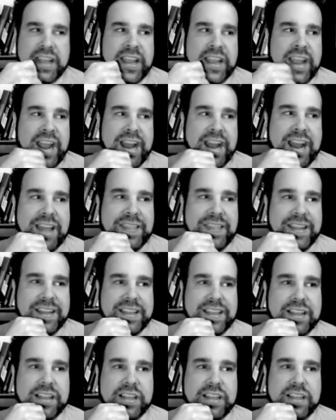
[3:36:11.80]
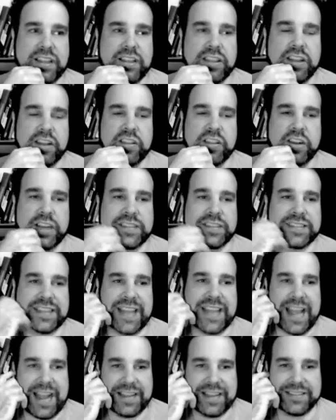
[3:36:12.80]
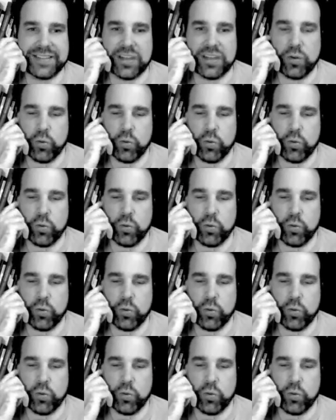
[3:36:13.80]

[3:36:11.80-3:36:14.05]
And I think there, there is a case that